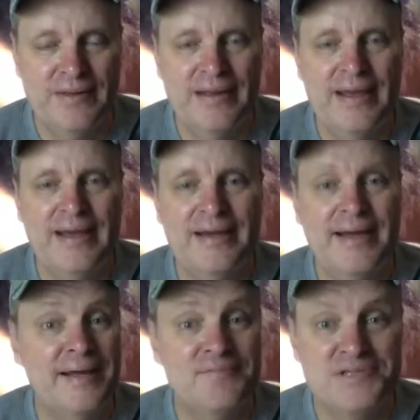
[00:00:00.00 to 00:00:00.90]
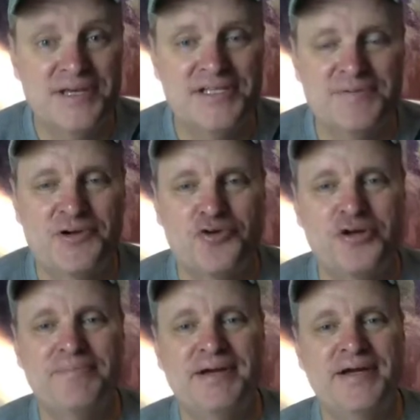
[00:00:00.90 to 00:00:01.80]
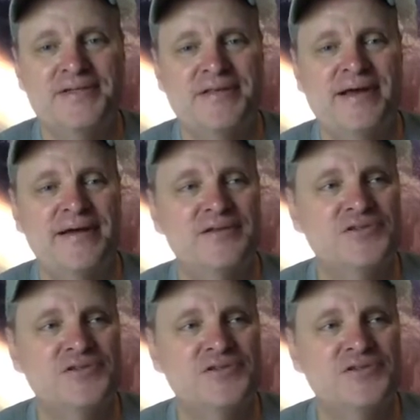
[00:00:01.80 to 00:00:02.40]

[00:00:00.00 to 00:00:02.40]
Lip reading: and AMC has been hurting because of that.